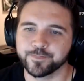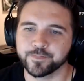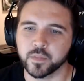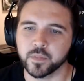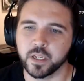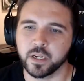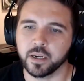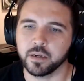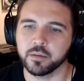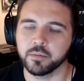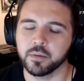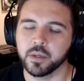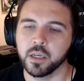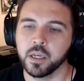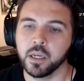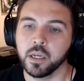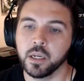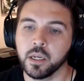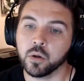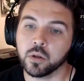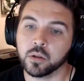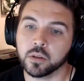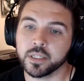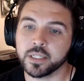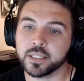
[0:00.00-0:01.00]
Yeah.
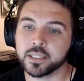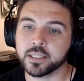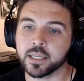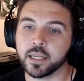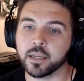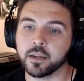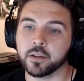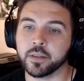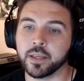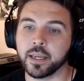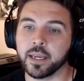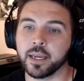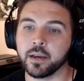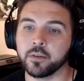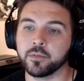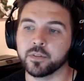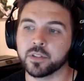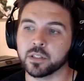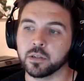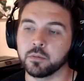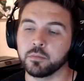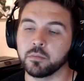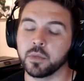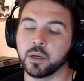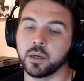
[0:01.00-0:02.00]
Well, at least now they have
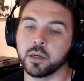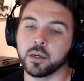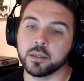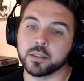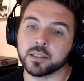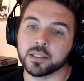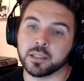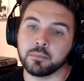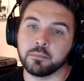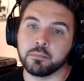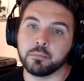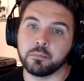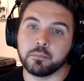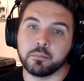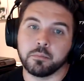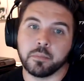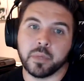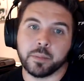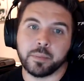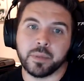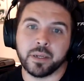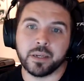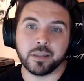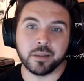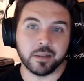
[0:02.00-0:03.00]
some
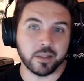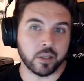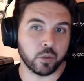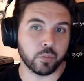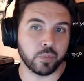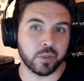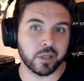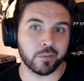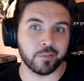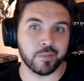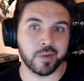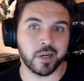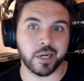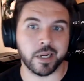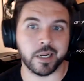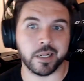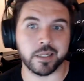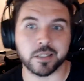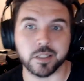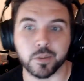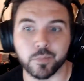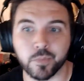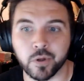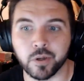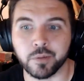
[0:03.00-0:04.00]
maybe a little bit of money
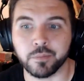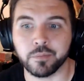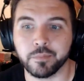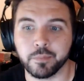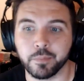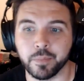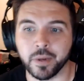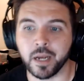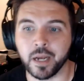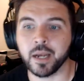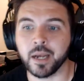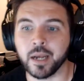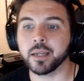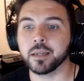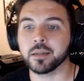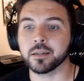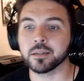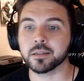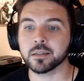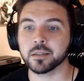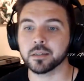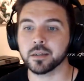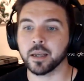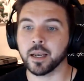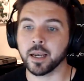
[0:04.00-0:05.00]
to put
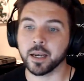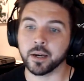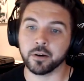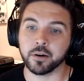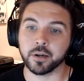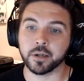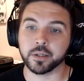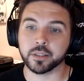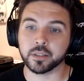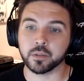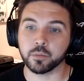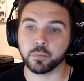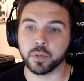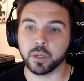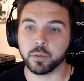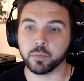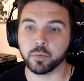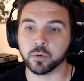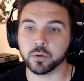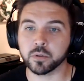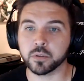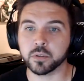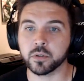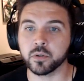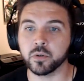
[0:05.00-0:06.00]
behind hiring some
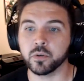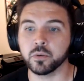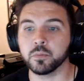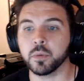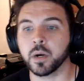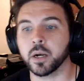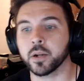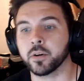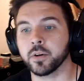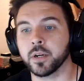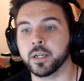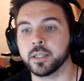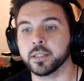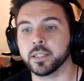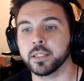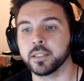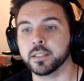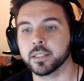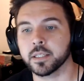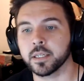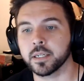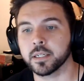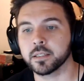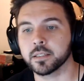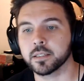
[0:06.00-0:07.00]
people to moderate
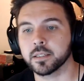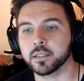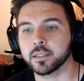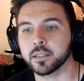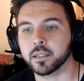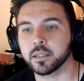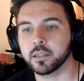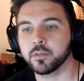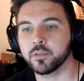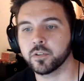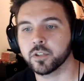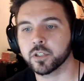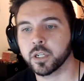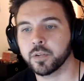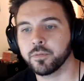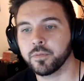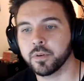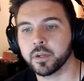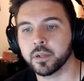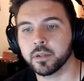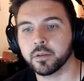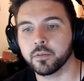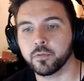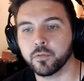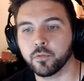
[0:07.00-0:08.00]
these things instead of just
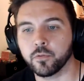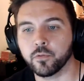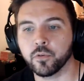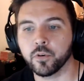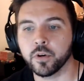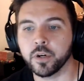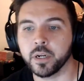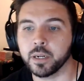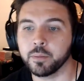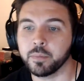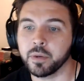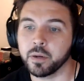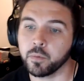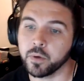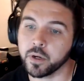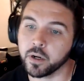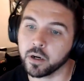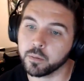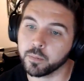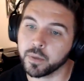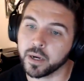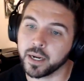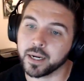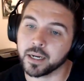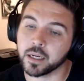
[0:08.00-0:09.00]
giving it for free. I mean, we
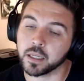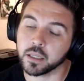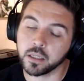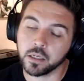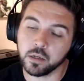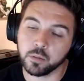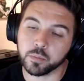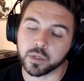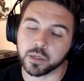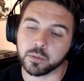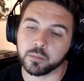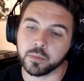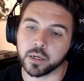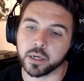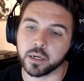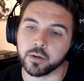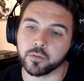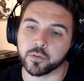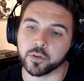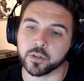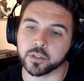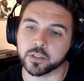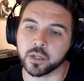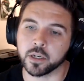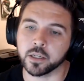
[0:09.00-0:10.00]
are paying a little bit of money
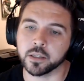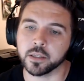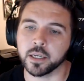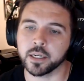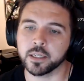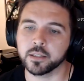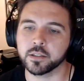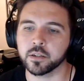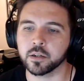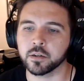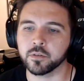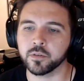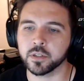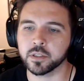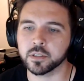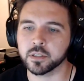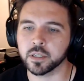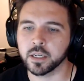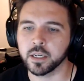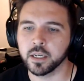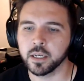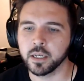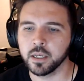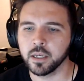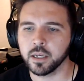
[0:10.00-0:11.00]
for this online service.
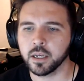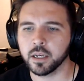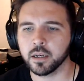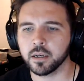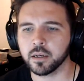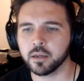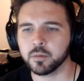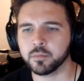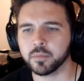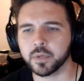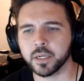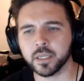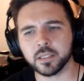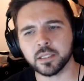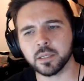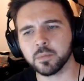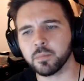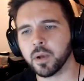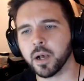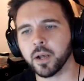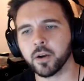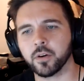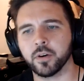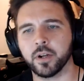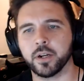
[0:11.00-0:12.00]
Get some
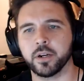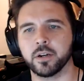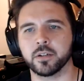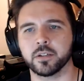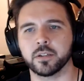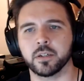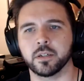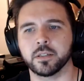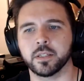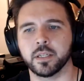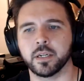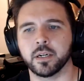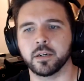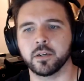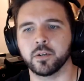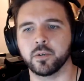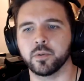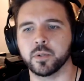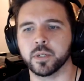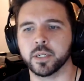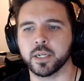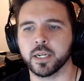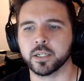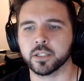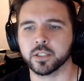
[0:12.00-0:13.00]
moderators on there
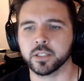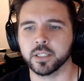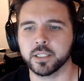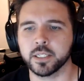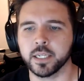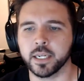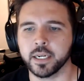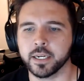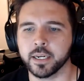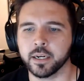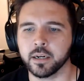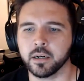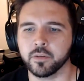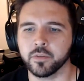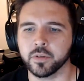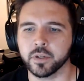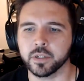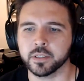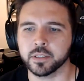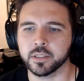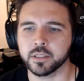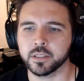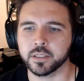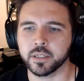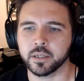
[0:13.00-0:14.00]
who can actually take care of
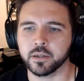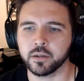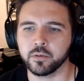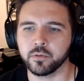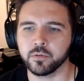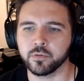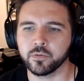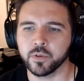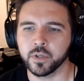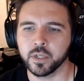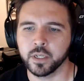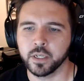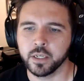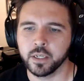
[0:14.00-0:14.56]
this instead of,